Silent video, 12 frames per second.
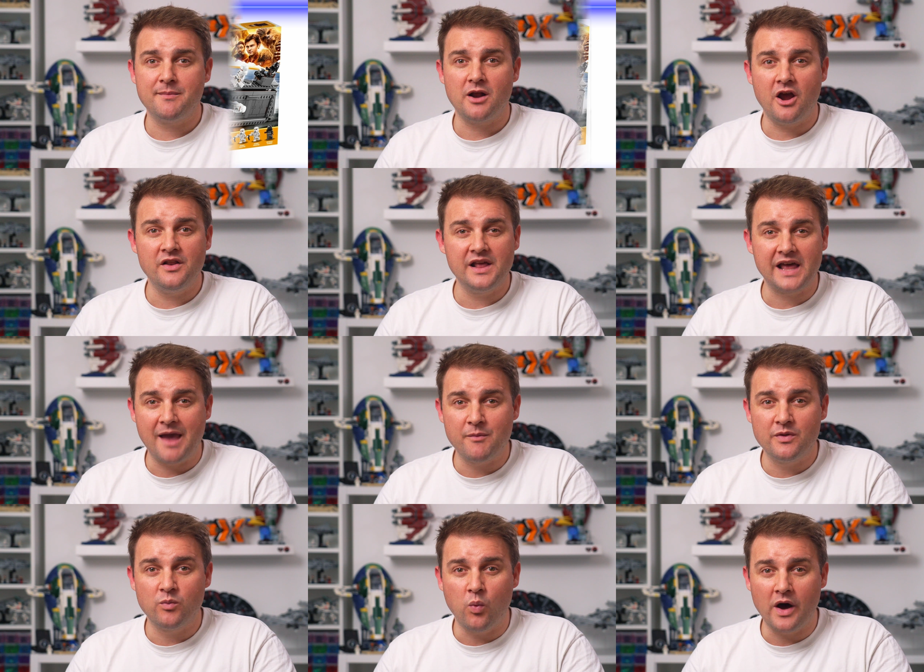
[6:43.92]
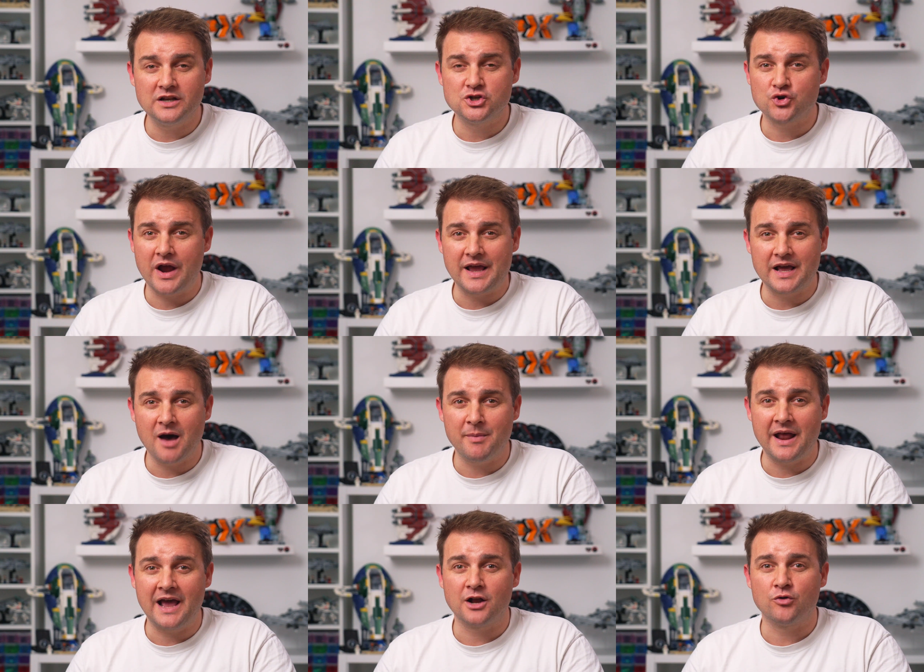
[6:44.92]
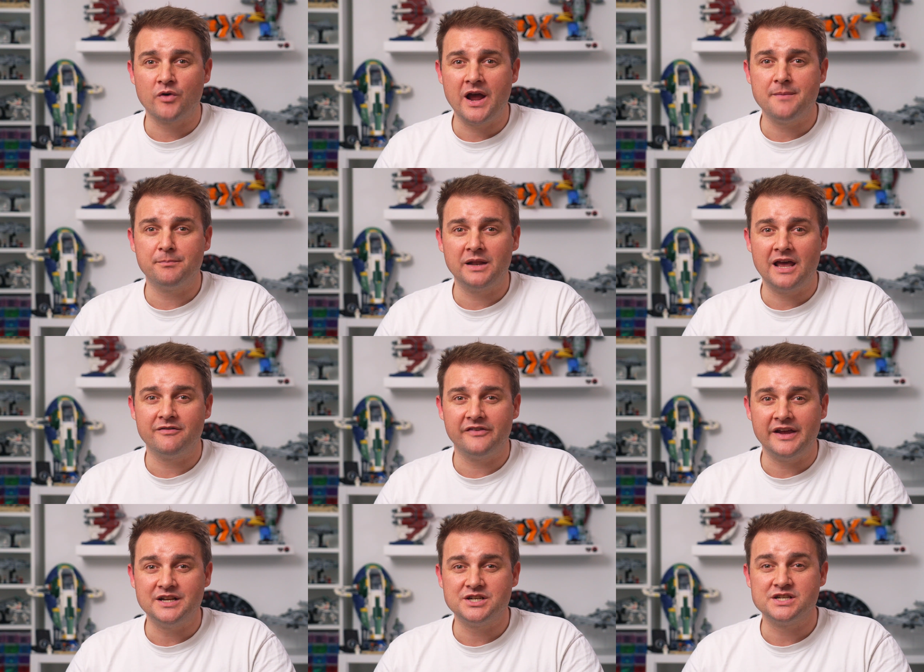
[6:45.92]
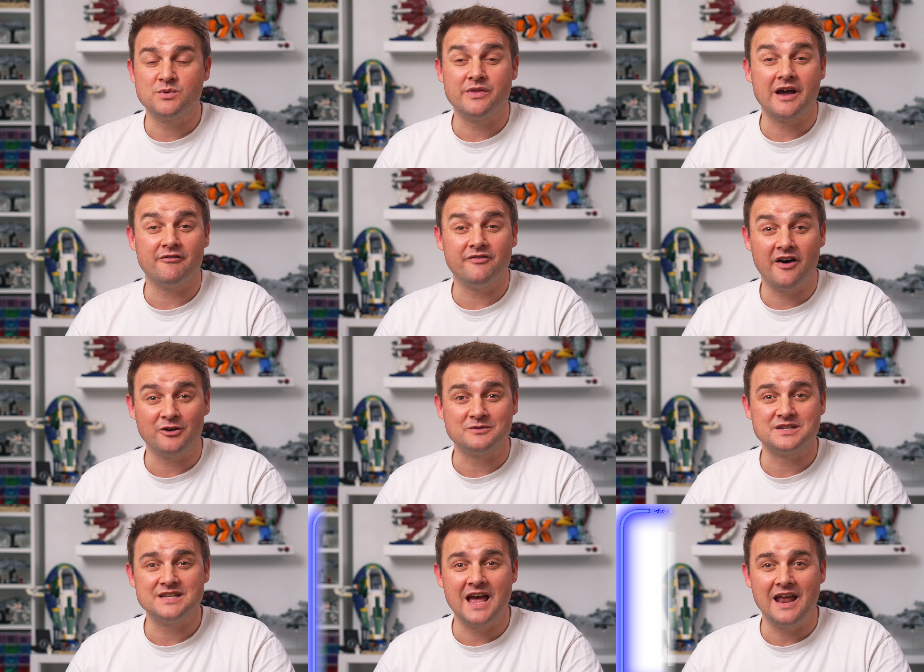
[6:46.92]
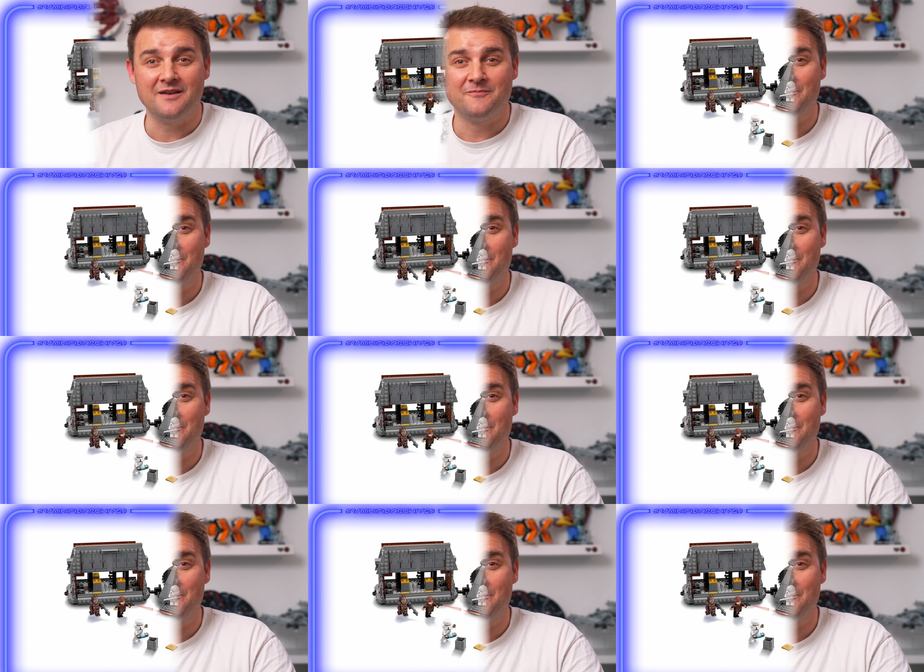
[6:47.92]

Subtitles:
it only came with one train car, but it had great play features with our final set.